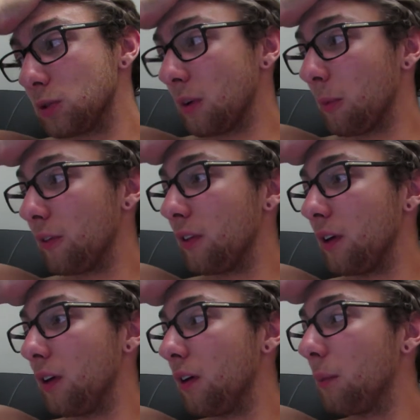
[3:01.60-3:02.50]
some of
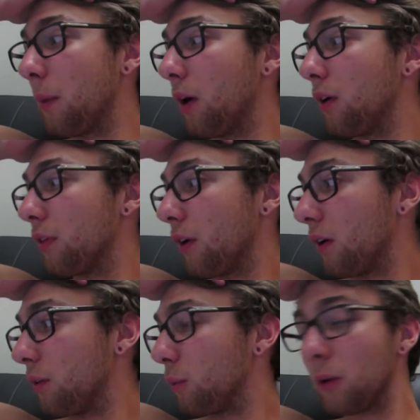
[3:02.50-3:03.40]
the
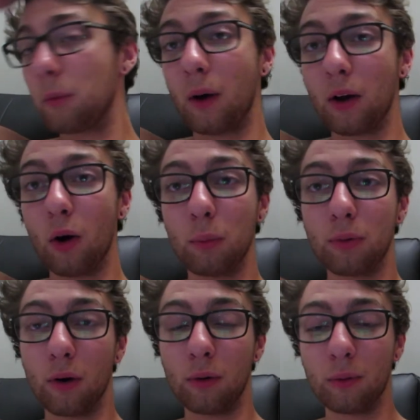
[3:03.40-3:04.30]
marathon with my
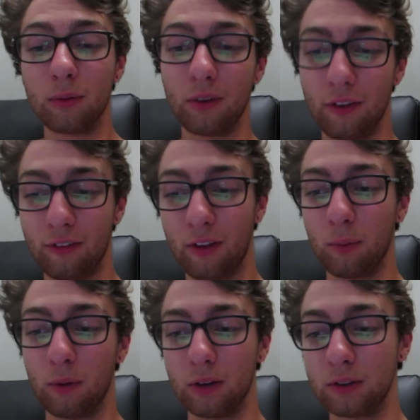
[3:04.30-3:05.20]
GoPro, if that
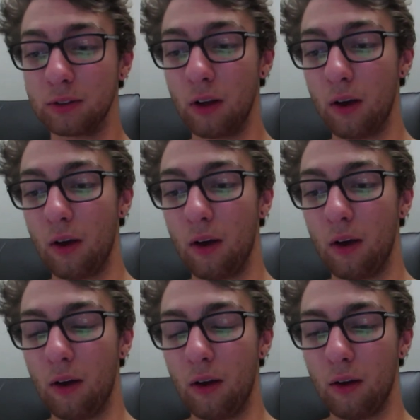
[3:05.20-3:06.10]
works.
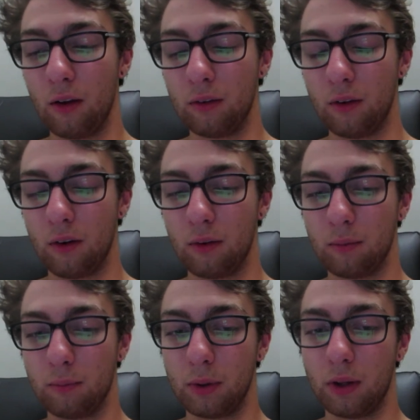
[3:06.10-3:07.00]
And, uh,
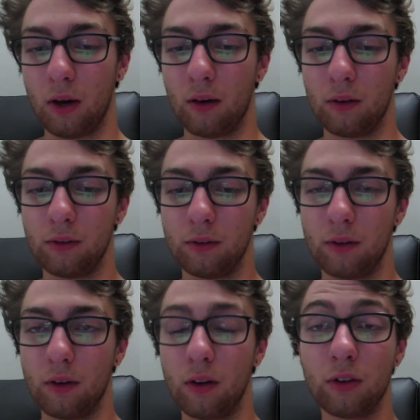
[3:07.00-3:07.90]
but yeah, I'll,
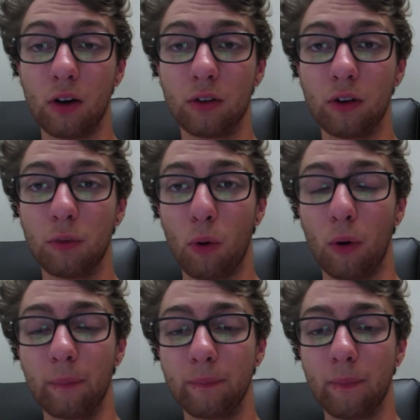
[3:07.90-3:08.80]
I'll talk to you
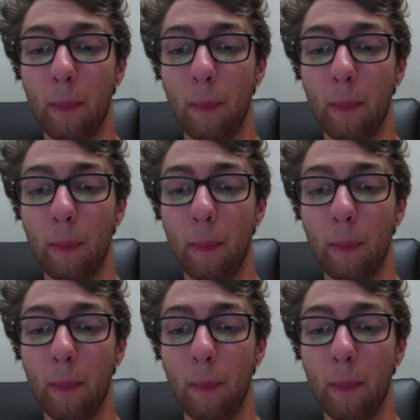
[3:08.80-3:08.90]
tomorrow.